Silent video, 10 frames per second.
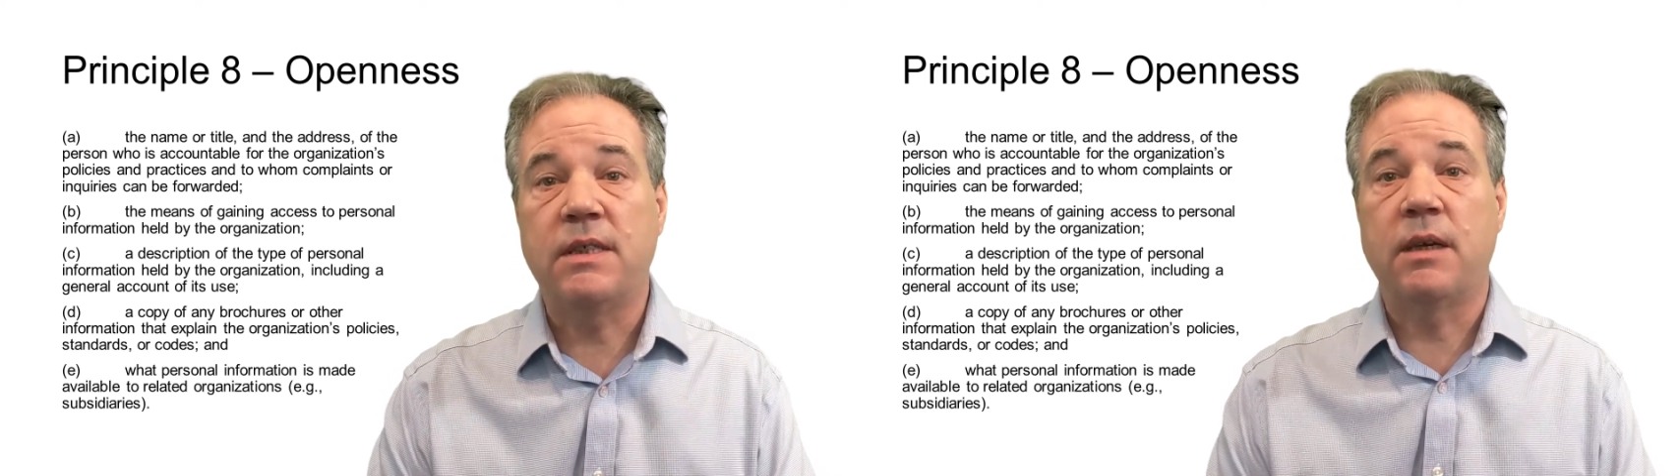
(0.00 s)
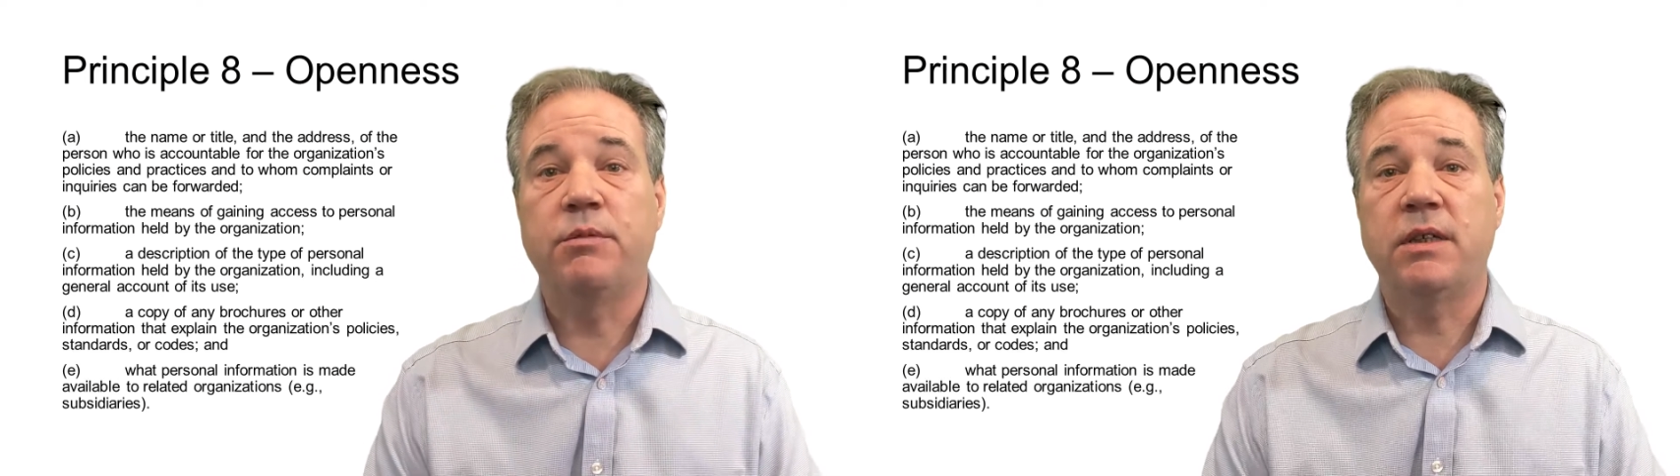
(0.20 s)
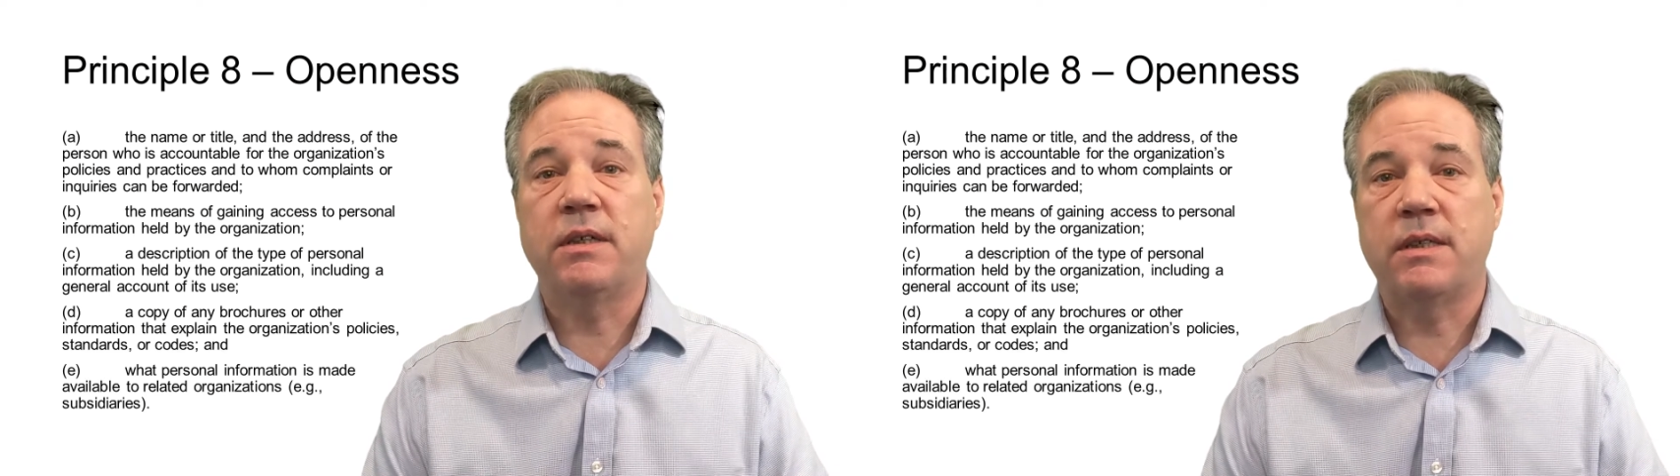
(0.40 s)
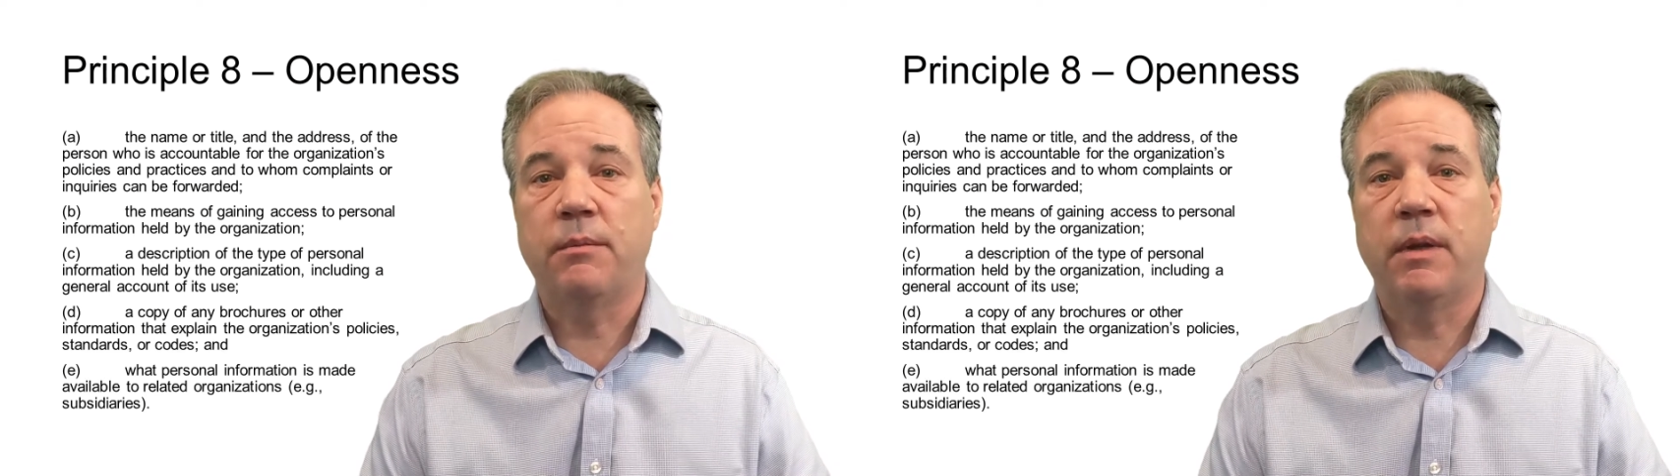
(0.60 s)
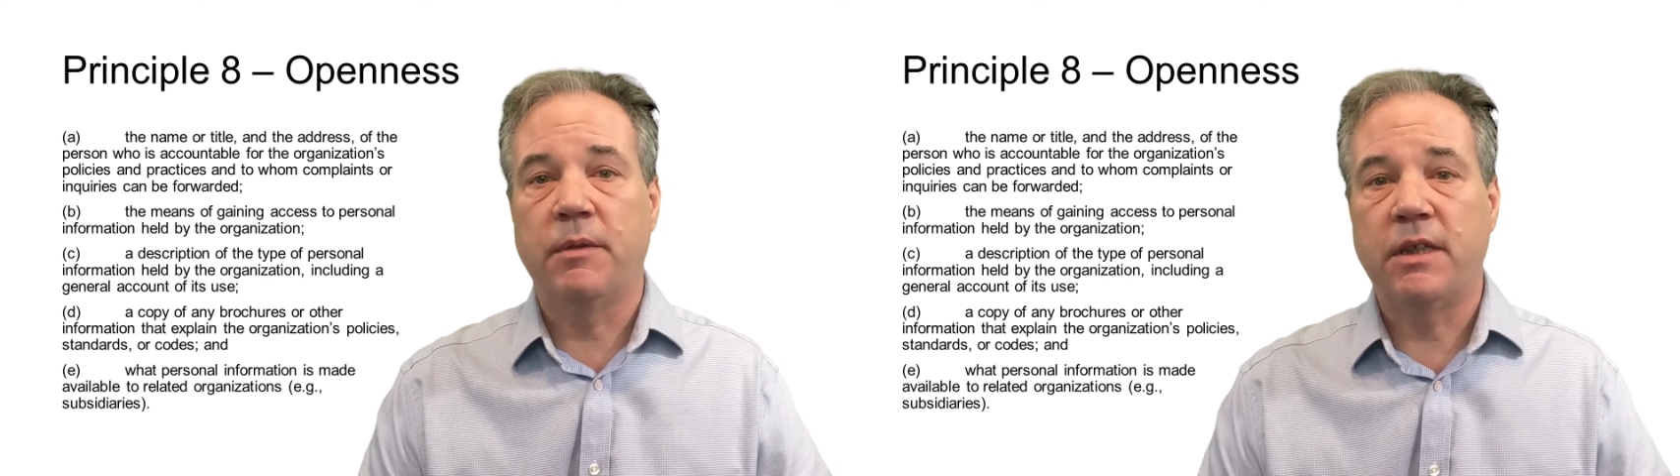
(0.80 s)
subject to
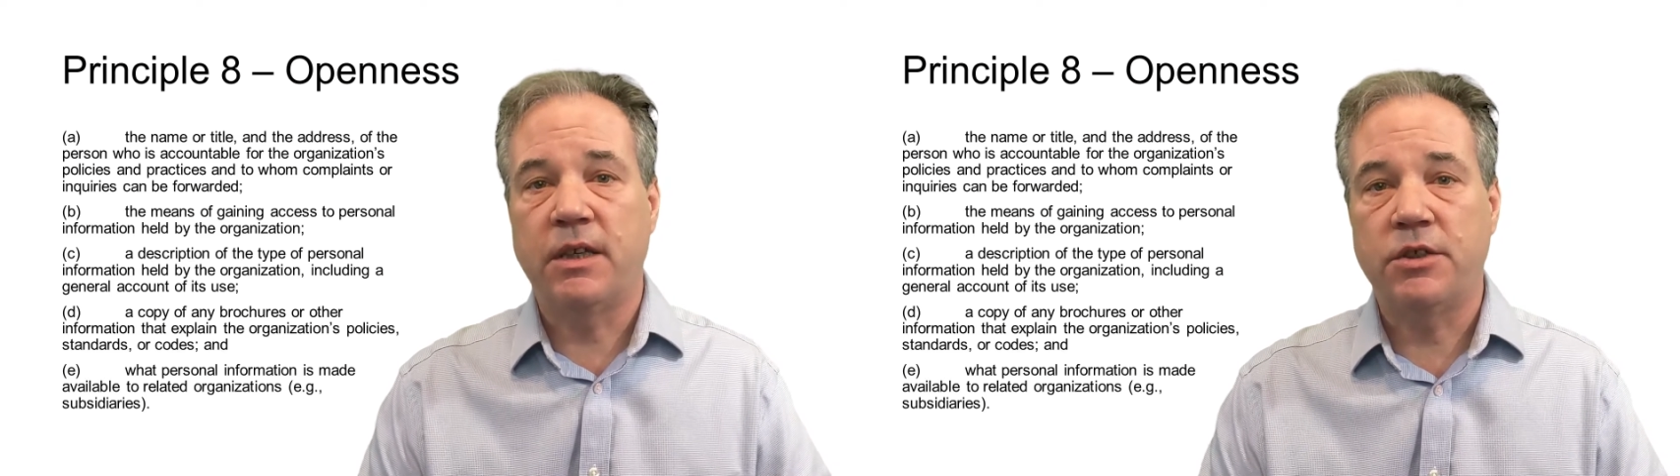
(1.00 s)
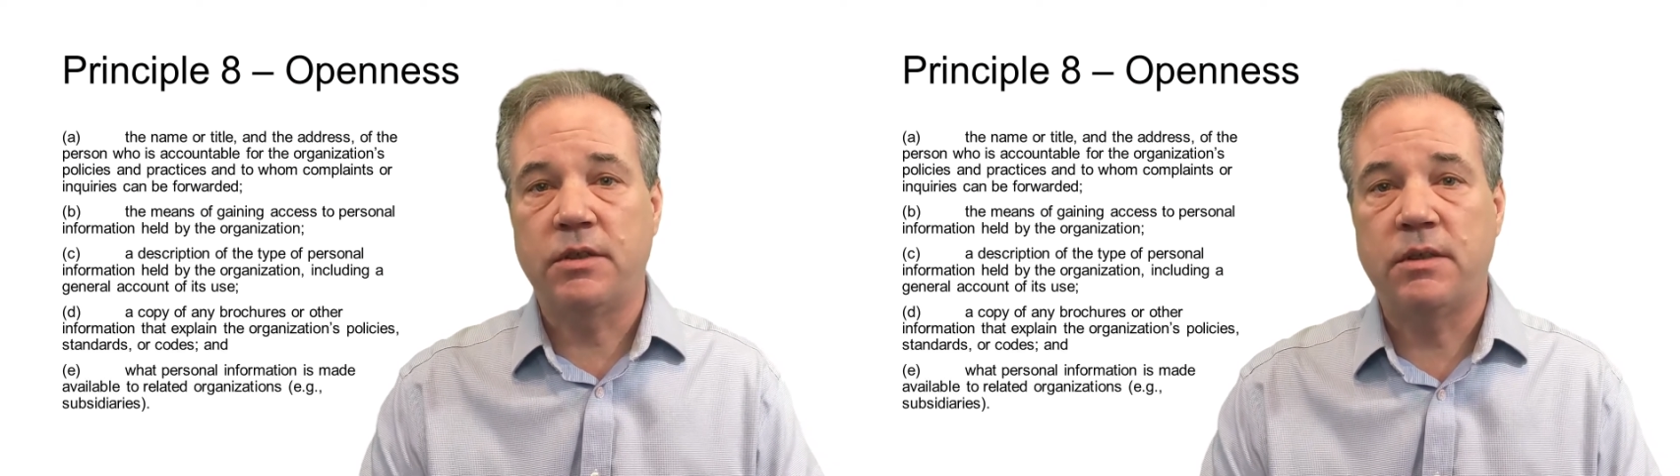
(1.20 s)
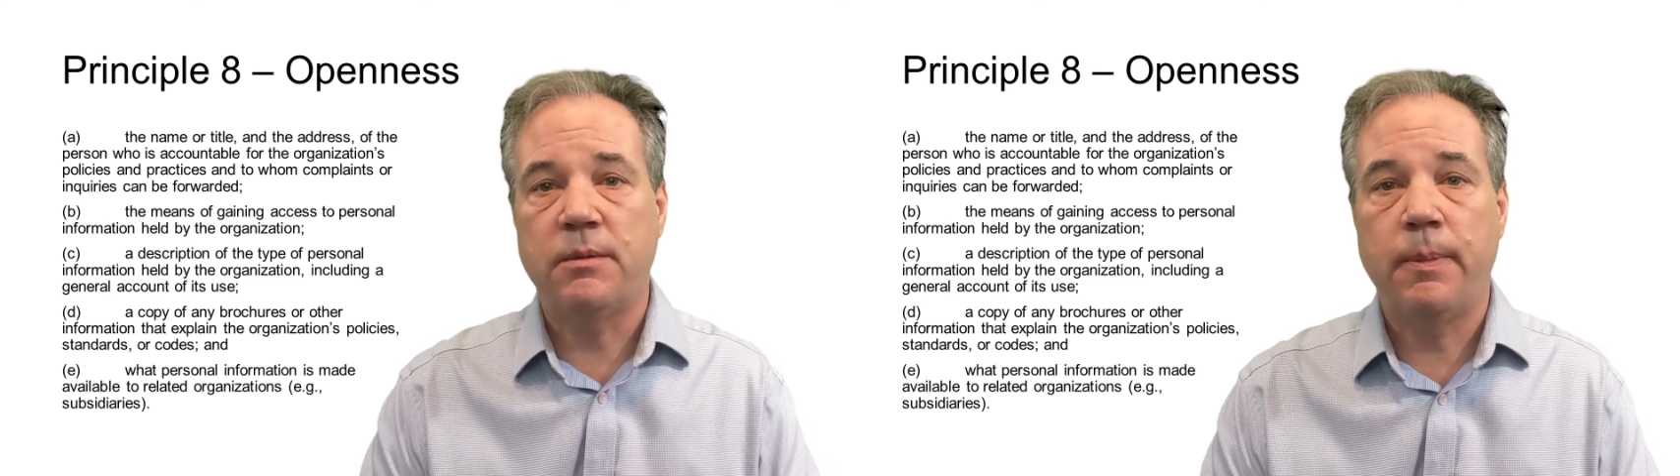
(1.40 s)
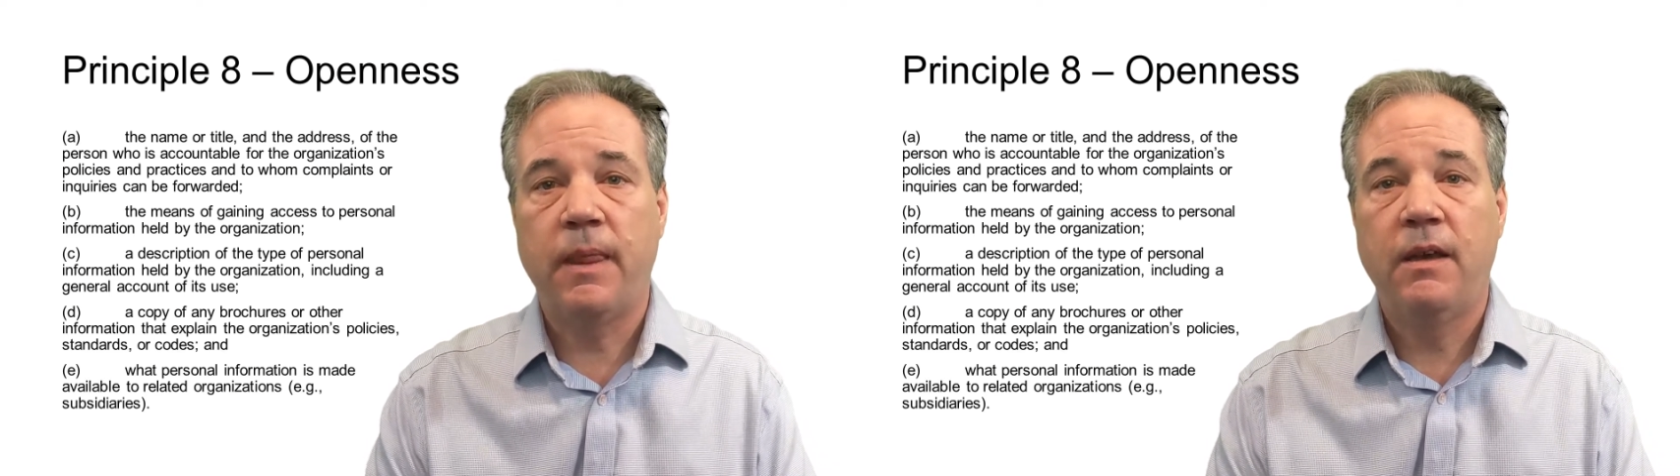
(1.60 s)
some limitations.